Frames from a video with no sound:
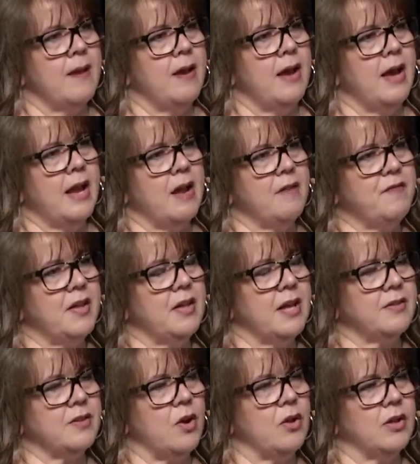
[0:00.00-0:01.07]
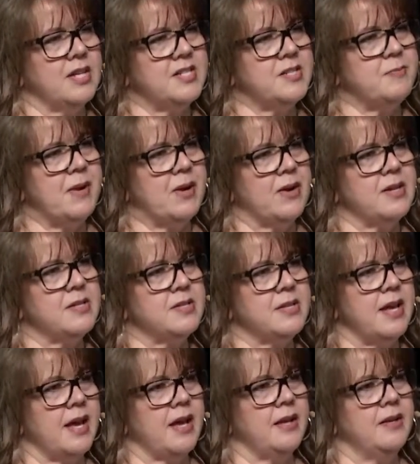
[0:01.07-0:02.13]
And I felt like the Holy Spirit
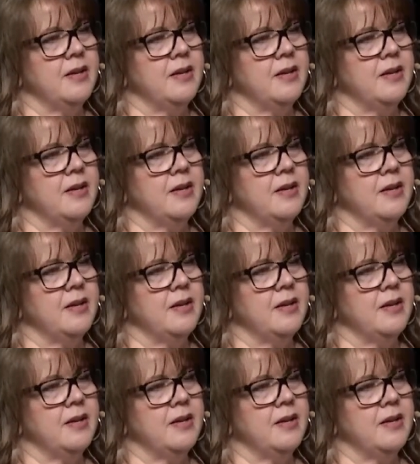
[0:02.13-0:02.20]
said,